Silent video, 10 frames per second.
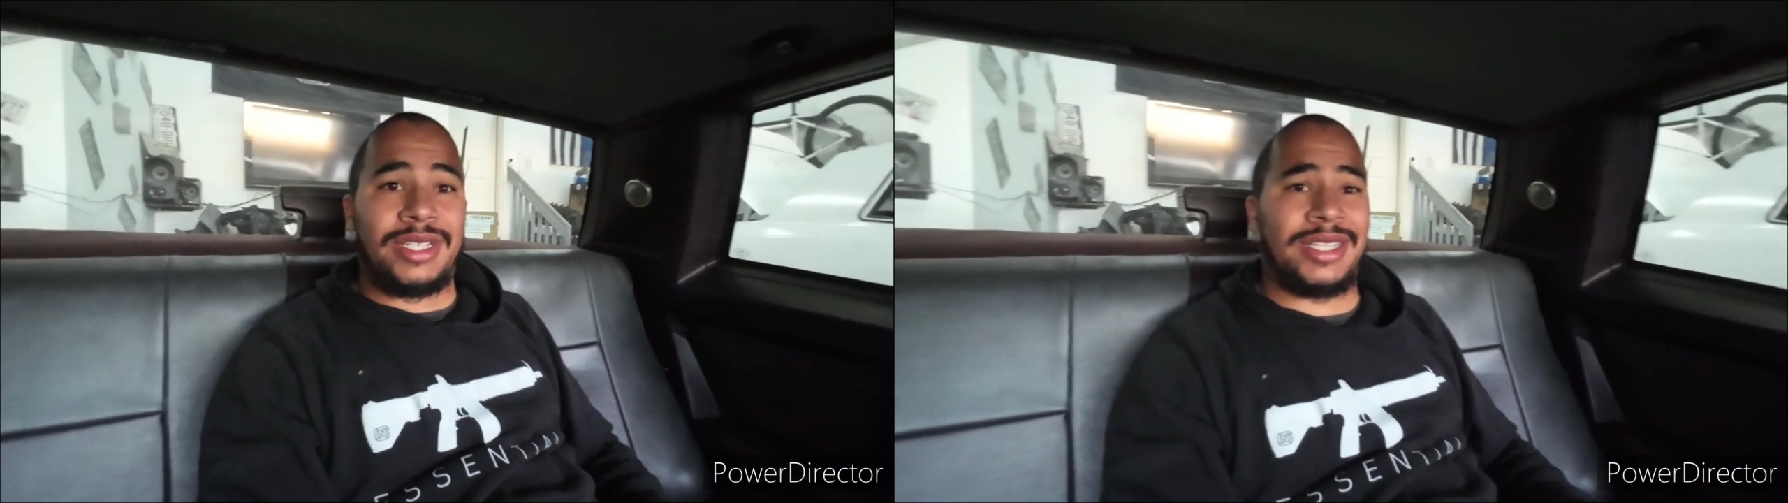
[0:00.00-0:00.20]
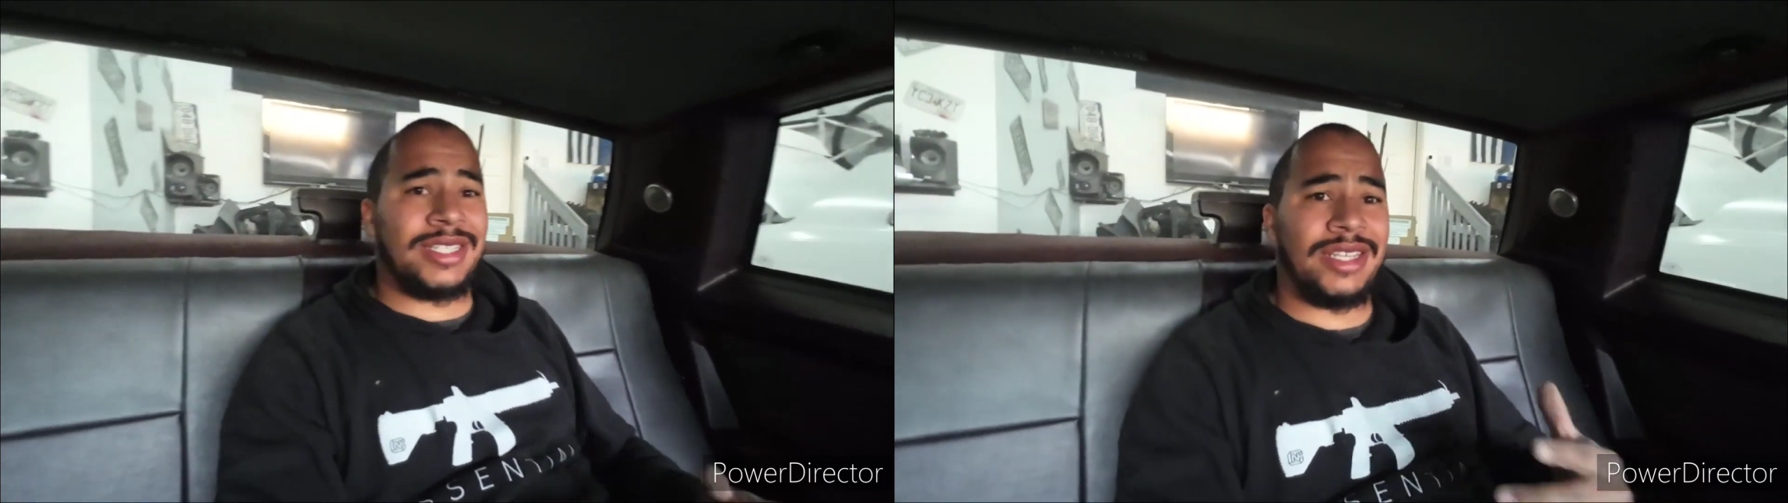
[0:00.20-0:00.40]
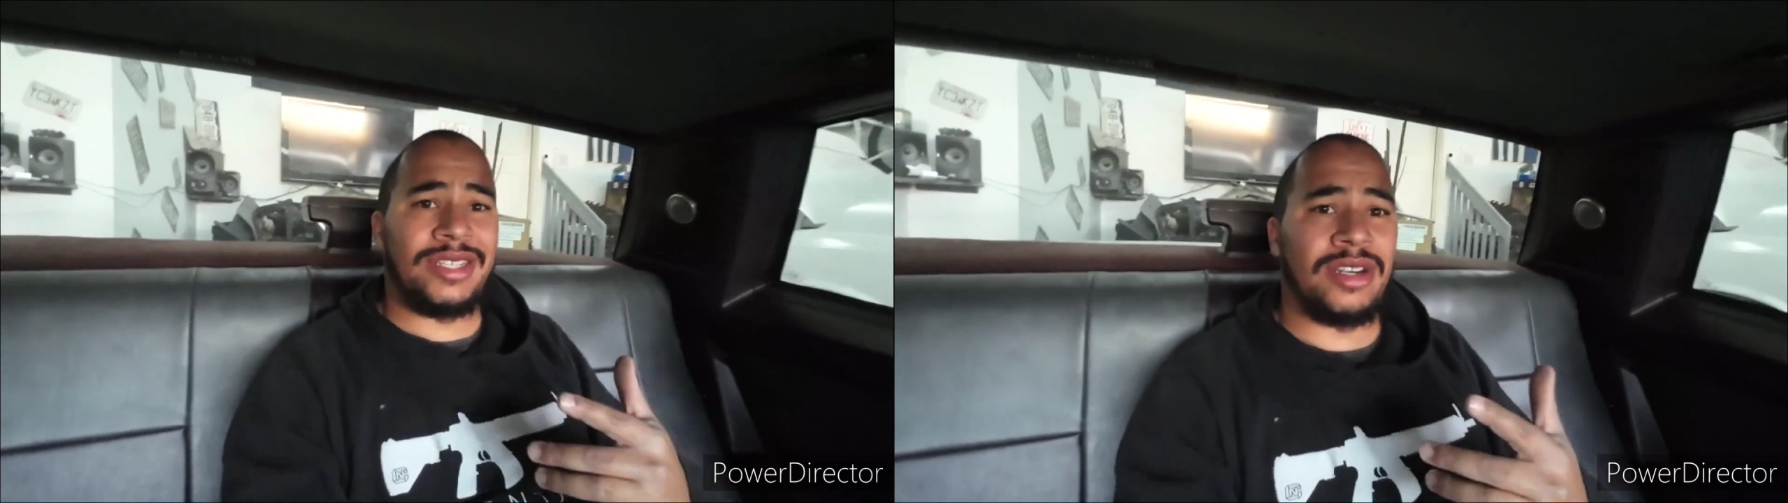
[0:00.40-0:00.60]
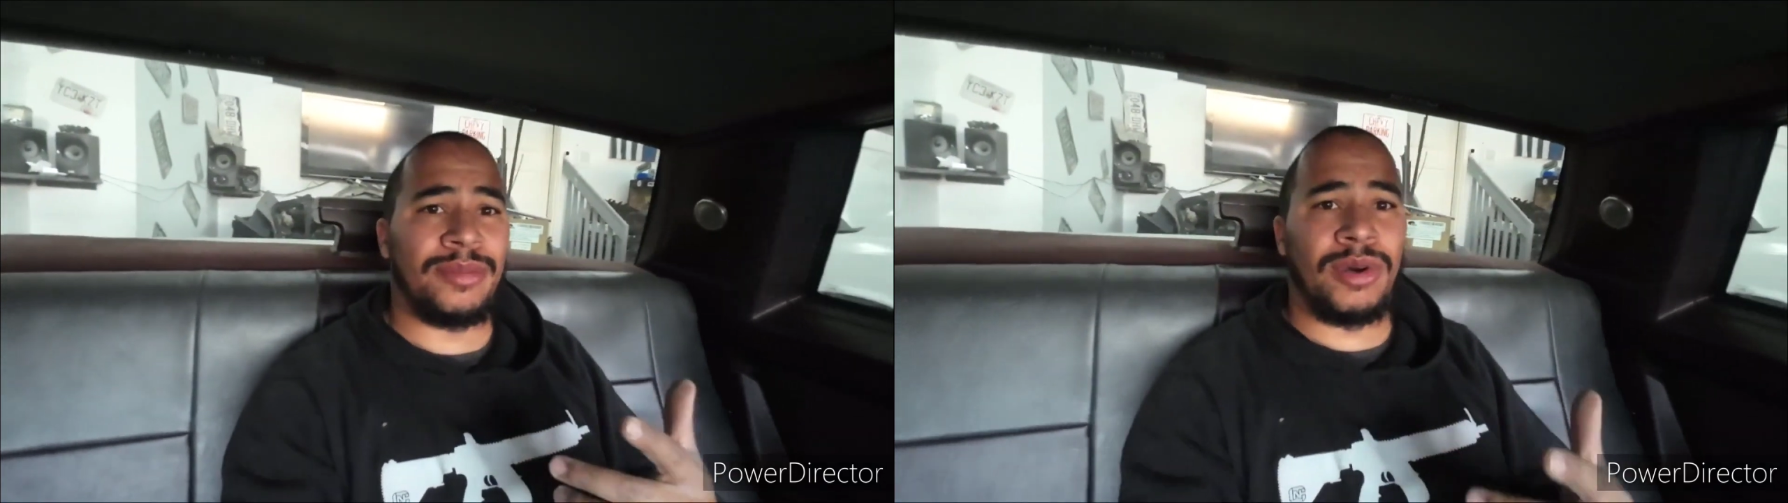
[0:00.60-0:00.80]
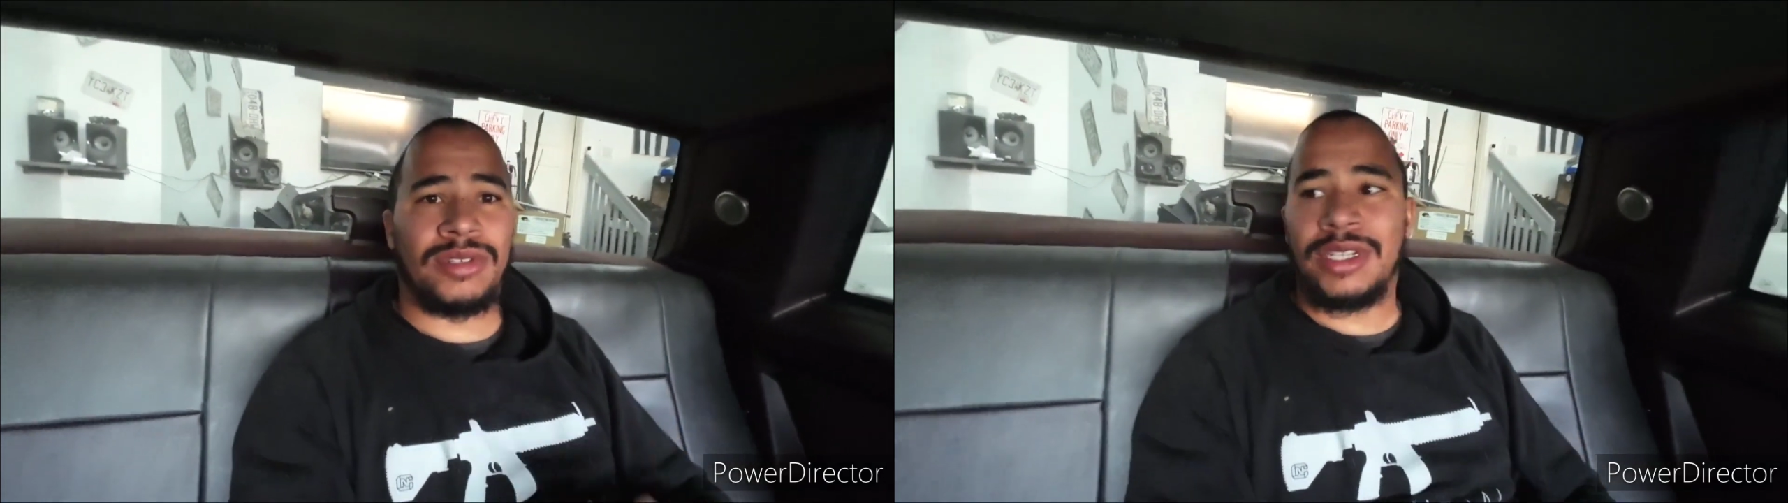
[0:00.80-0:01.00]
Like I said, these aren't
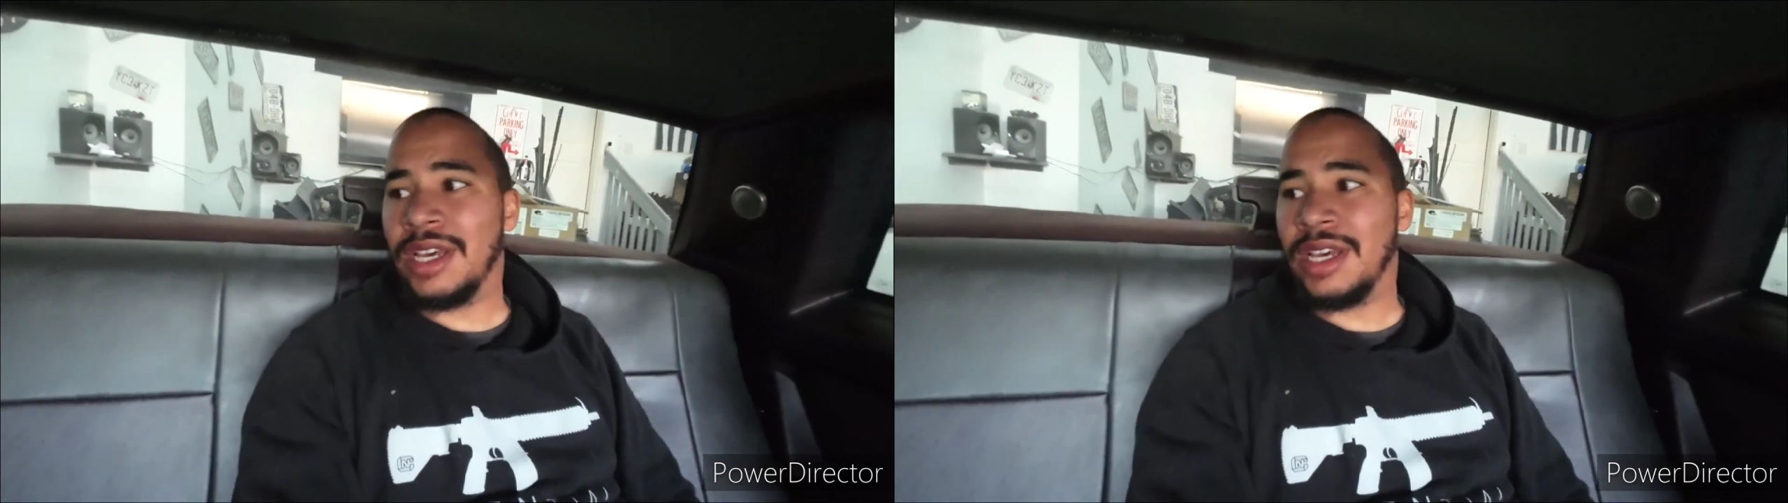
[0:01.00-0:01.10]
bolted